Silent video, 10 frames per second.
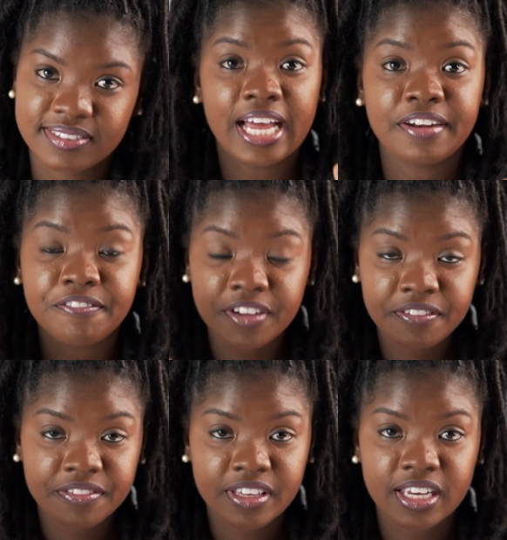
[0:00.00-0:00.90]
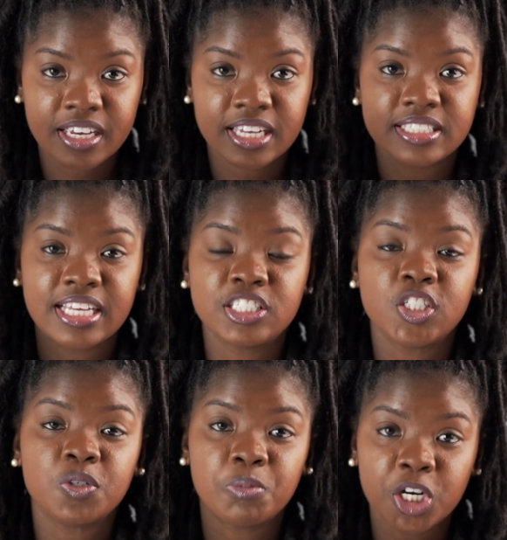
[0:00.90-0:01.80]
And the 5th thing is that
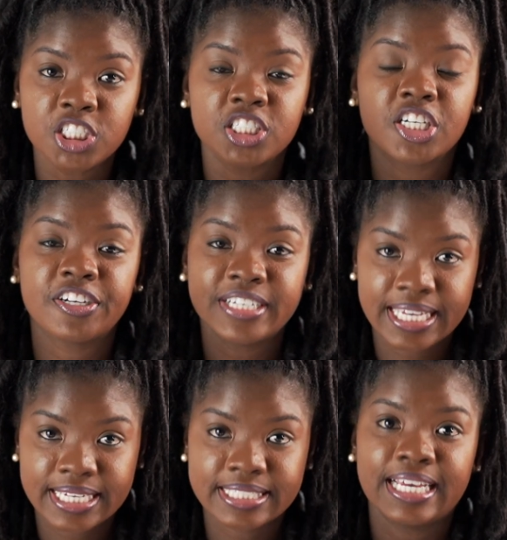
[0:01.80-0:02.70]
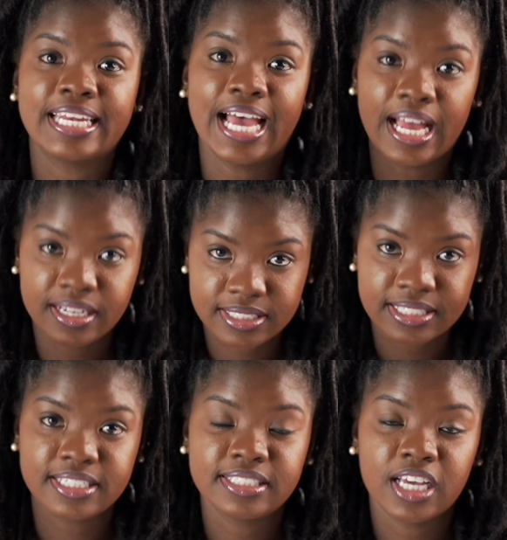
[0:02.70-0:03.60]
you must create an
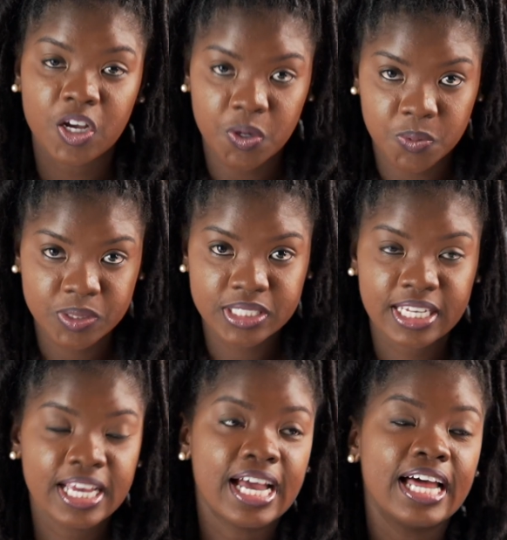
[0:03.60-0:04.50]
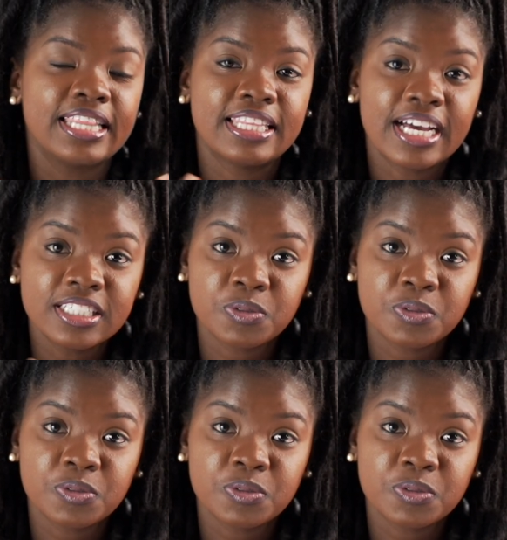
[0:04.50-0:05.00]
AdSense account. And that's